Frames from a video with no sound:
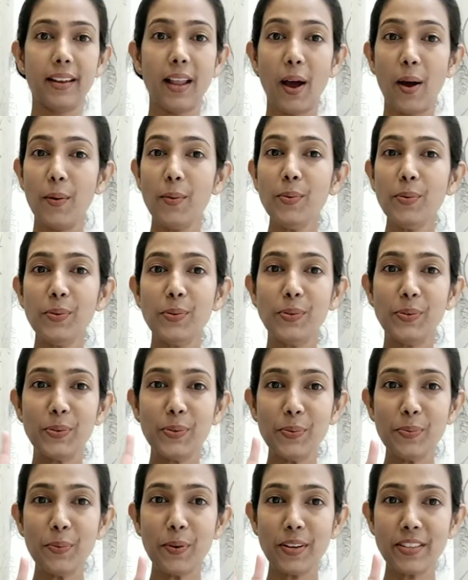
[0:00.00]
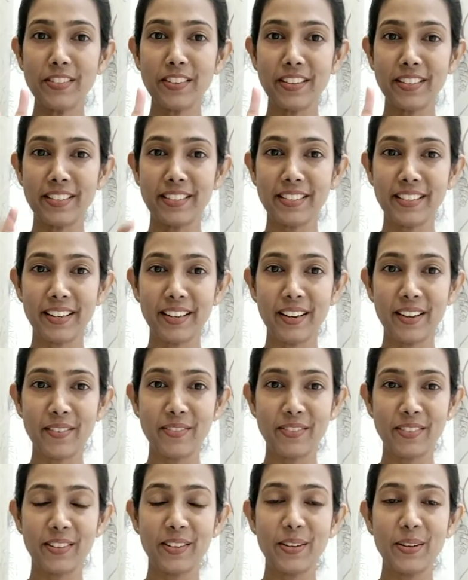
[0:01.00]
Now, two more stretches are
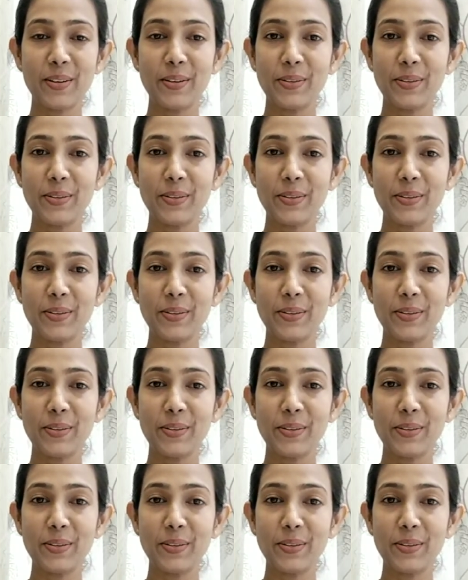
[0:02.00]
left.